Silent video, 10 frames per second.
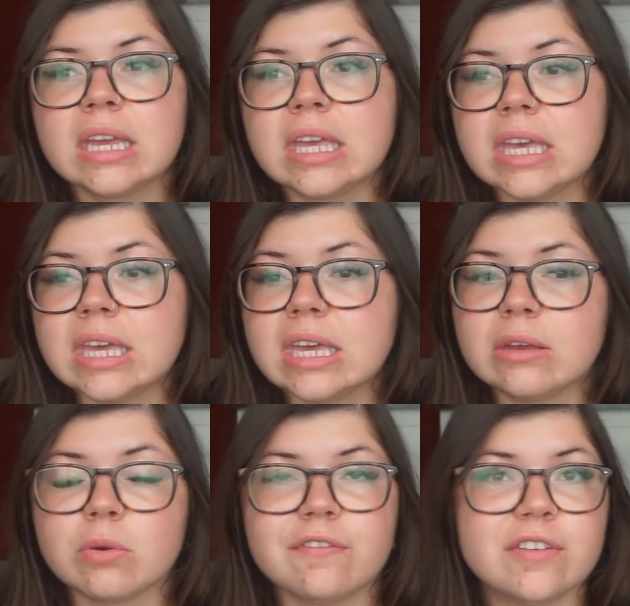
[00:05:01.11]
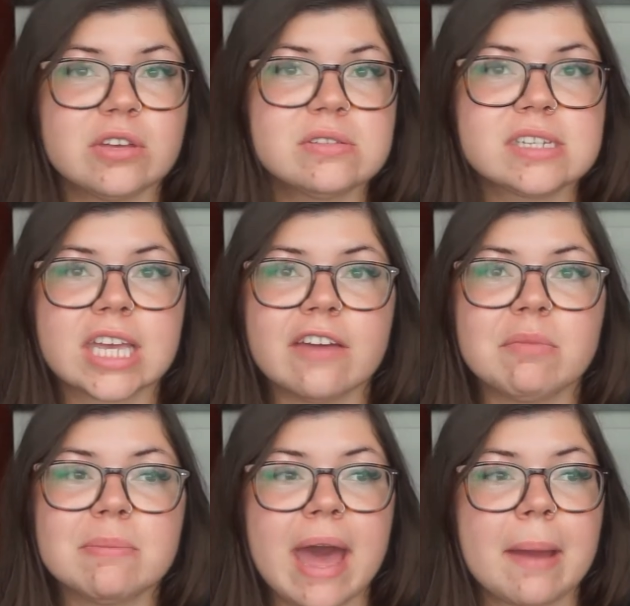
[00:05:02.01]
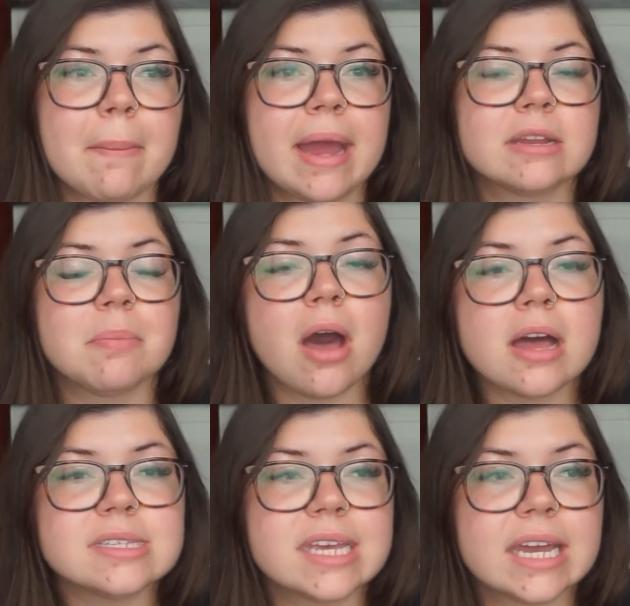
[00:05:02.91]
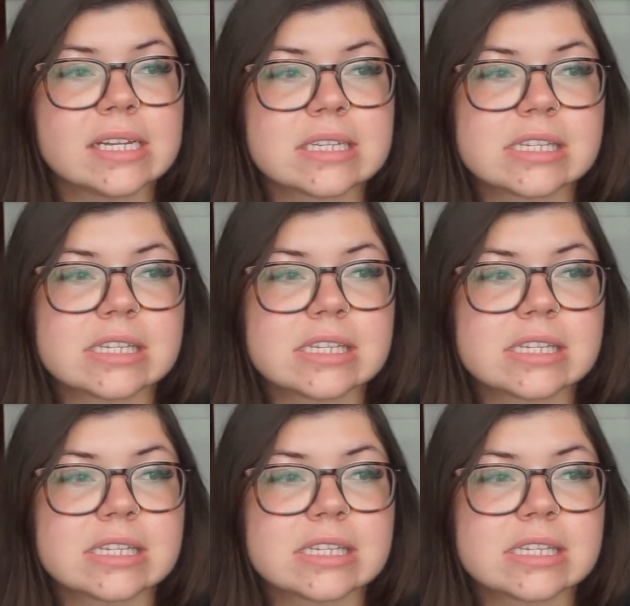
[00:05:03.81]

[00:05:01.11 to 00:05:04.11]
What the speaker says: He refused to give me back my deposit,